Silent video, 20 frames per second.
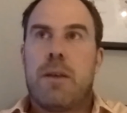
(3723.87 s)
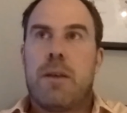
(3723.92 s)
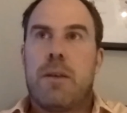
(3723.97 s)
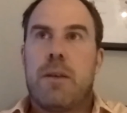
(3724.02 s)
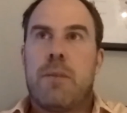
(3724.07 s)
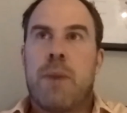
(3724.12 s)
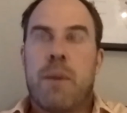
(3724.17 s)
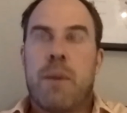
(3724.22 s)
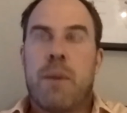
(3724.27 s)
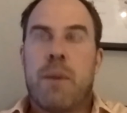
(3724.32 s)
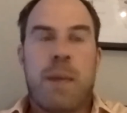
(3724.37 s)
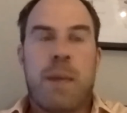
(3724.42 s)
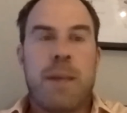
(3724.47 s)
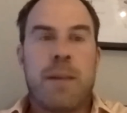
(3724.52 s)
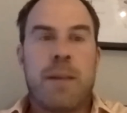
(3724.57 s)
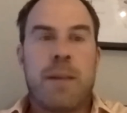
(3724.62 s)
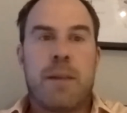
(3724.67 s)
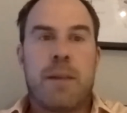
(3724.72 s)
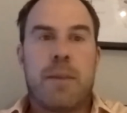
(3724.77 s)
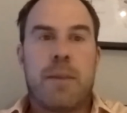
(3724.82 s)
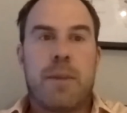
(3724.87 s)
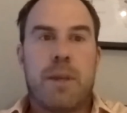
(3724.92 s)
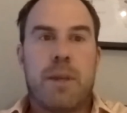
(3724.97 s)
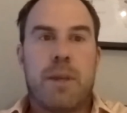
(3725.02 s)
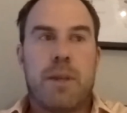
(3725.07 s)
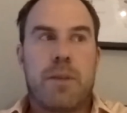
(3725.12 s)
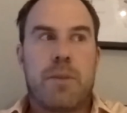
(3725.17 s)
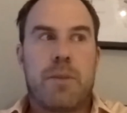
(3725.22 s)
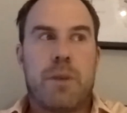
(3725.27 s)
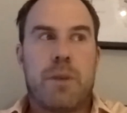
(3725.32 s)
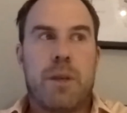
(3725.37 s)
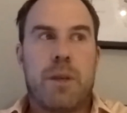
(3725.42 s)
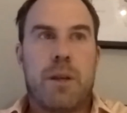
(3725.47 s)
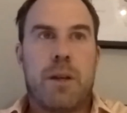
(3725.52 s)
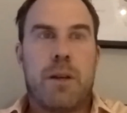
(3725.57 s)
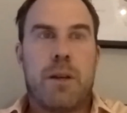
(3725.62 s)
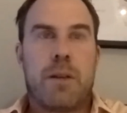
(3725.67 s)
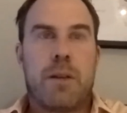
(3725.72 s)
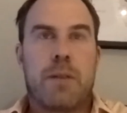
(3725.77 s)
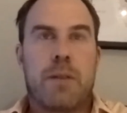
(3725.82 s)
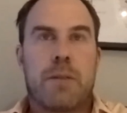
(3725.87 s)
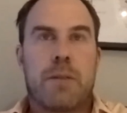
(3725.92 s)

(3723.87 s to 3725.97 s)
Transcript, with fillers: My mind's in a place where